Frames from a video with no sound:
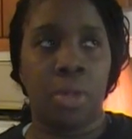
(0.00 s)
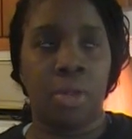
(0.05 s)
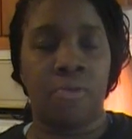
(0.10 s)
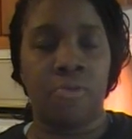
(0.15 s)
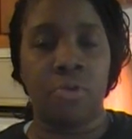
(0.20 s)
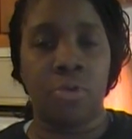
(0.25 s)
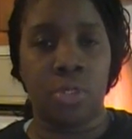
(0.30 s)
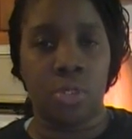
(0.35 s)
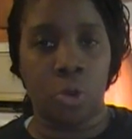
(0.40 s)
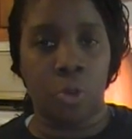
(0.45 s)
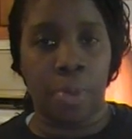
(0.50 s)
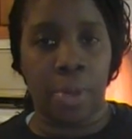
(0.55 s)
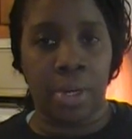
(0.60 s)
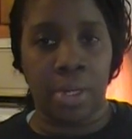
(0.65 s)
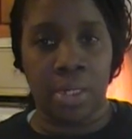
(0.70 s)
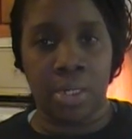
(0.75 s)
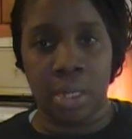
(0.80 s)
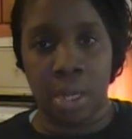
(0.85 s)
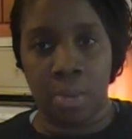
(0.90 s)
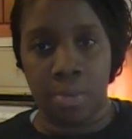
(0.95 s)
if you soap at
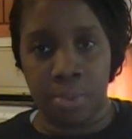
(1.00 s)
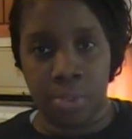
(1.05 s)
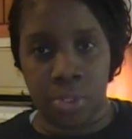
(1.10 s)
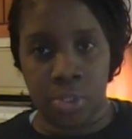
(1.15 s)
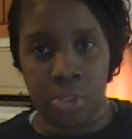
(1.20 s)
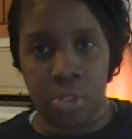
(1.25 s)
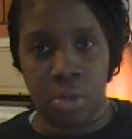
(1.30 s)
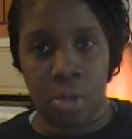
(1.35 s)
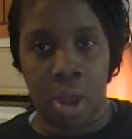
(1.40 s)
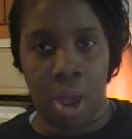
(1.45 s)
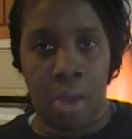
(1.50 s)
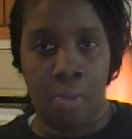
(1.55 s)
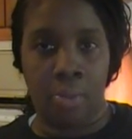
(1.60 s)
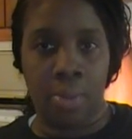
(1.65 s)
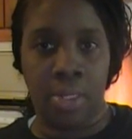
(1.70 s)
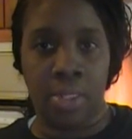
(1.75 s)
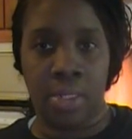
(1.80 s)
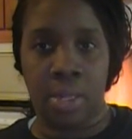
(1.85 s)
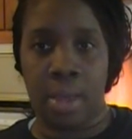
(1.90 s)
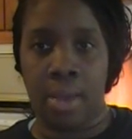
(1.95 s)
a temperature, I
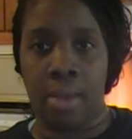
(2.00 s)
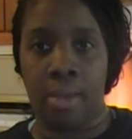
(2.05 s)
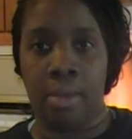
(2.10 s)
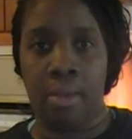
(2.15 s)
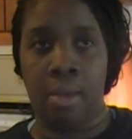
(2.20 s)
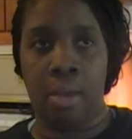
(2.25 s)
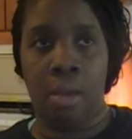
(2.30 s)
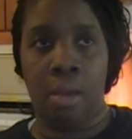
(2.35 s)
would say